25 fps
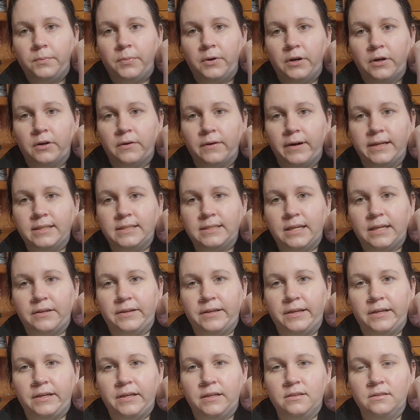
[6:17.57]
Put it right
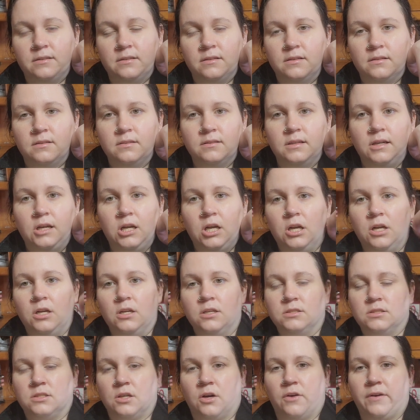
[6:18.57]
down here.
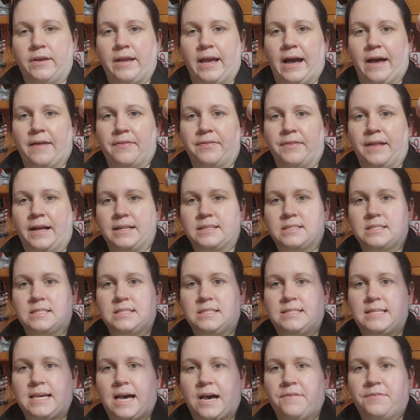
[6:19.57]
So yeah, that's
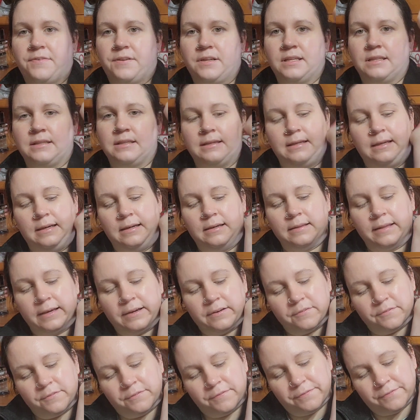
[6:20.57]
definitely
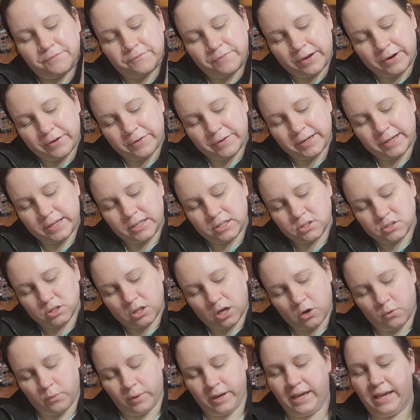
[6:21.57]
like very
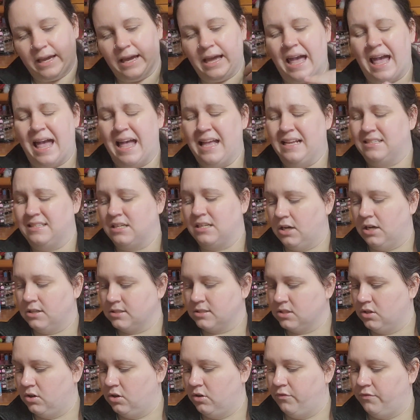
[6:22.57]
glowy and
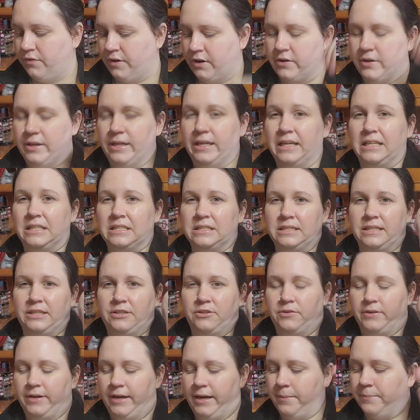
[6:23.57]
also very
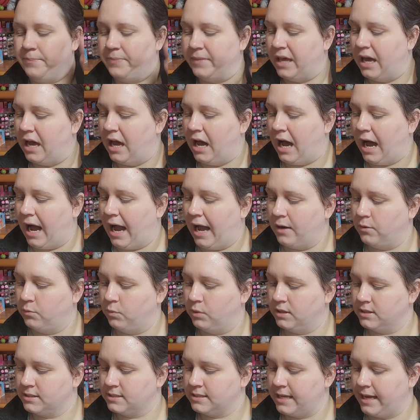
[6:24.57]
glittery. I
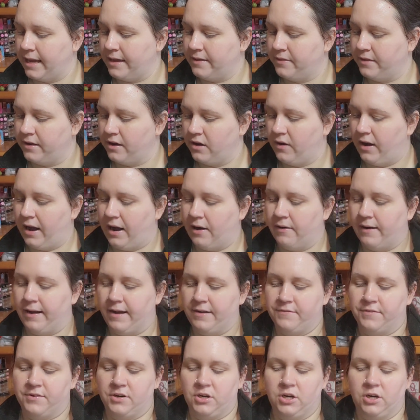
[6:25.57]
will say though,
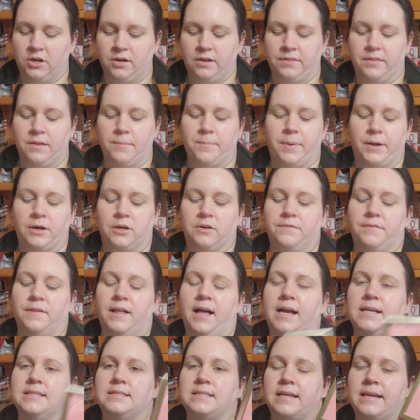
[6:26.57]
however, the
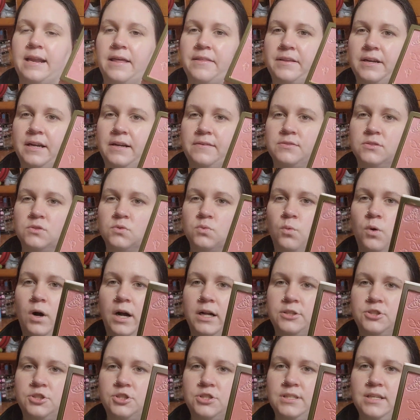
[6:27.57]
butterflies, and now that I've
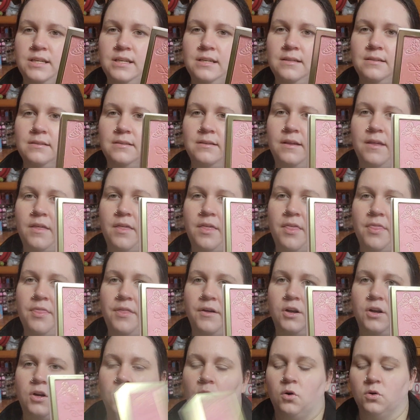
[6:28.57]
swatched it,
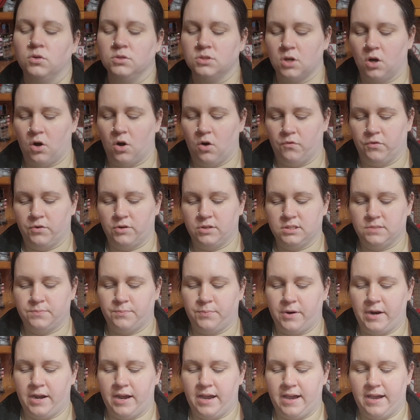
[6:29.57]
the gold
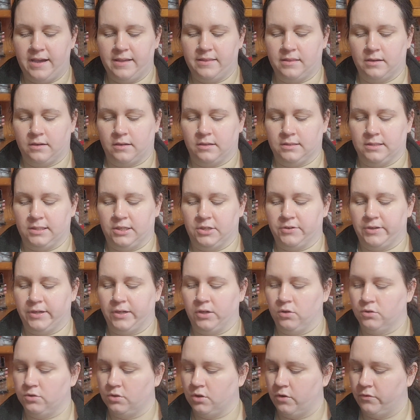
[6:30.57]
overspray, the
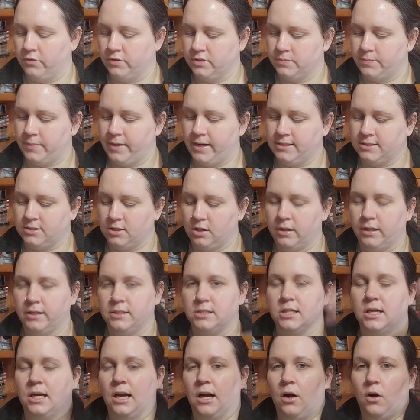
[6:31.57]
glittery gold overspray
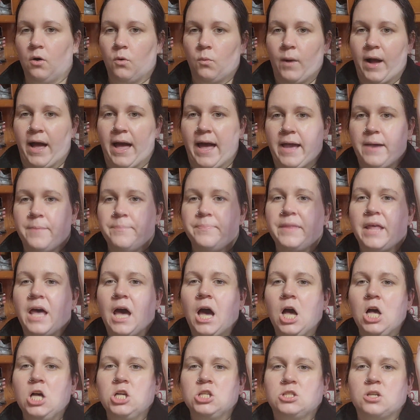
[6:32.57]
starting to go away.
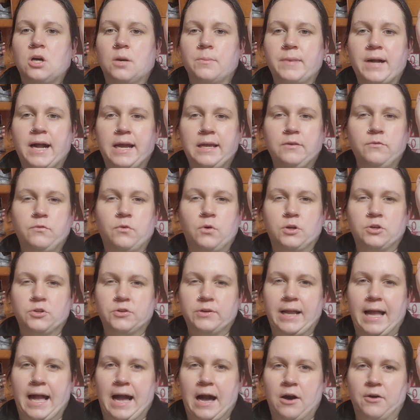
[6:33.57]
So I'm kind of
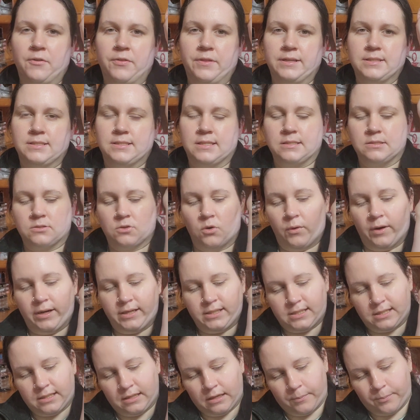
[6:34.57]
wondering how this is
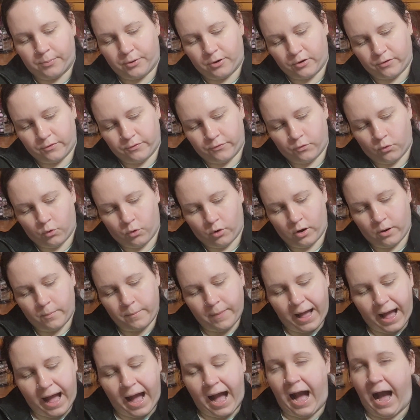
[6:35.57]
going to
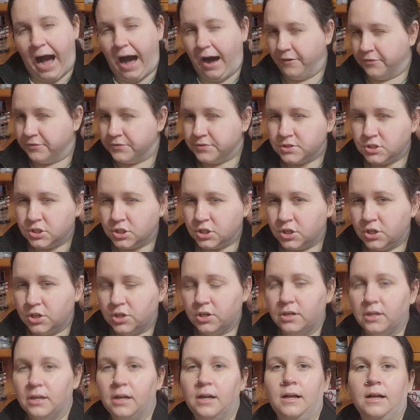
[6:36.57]
perform
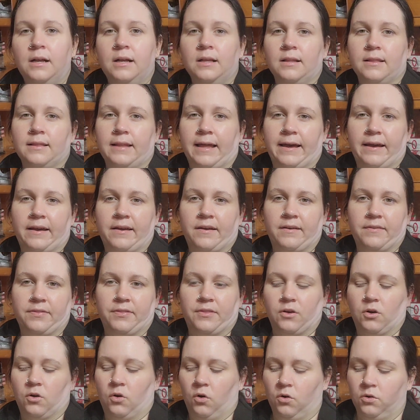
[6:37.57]
after
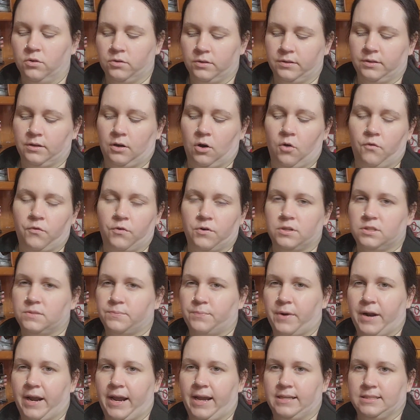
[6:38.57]
like the gold
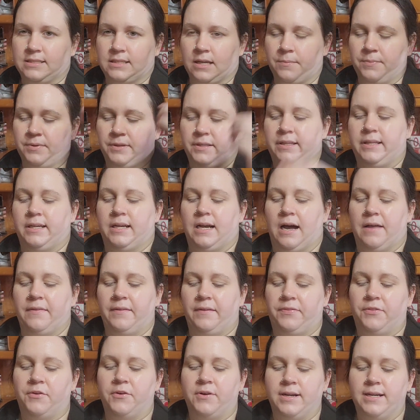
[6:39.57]
overspray is completely gone.
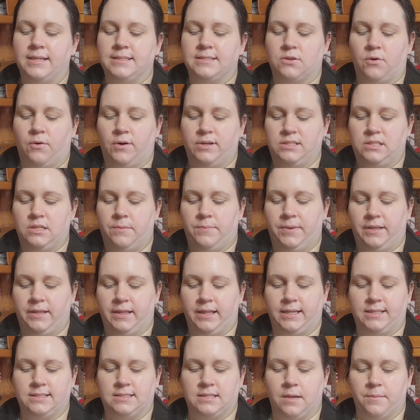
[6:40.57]
Like there is going to be
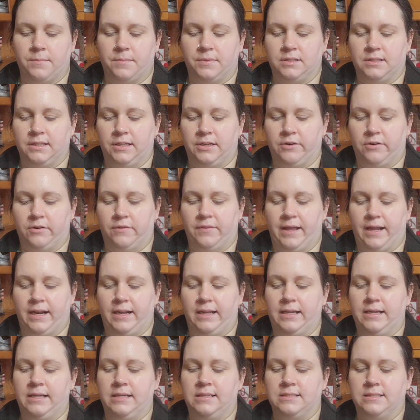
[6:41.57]
like some glitter
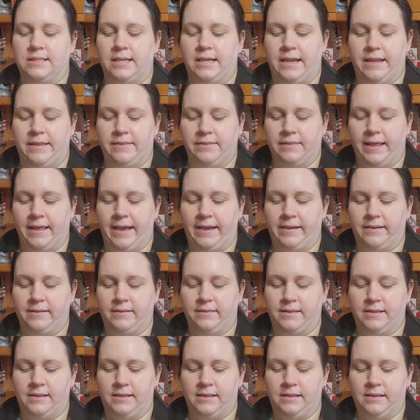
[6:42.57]
that is in
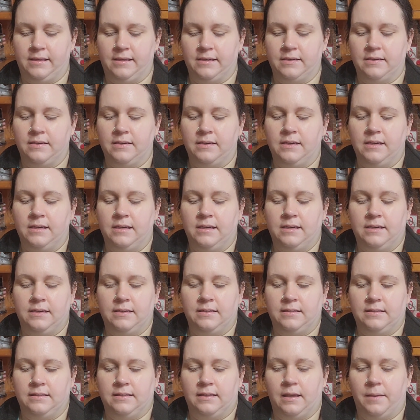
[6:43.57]
like the,
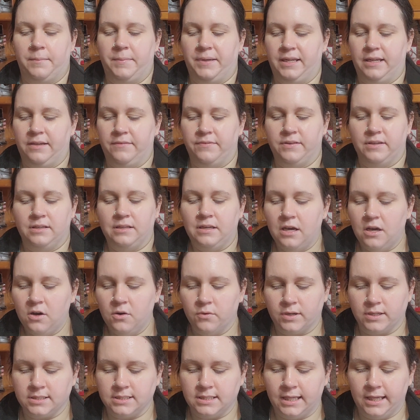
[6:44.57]
I mean, even
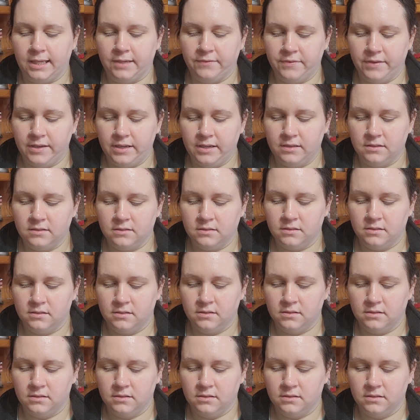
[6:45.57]
no, because even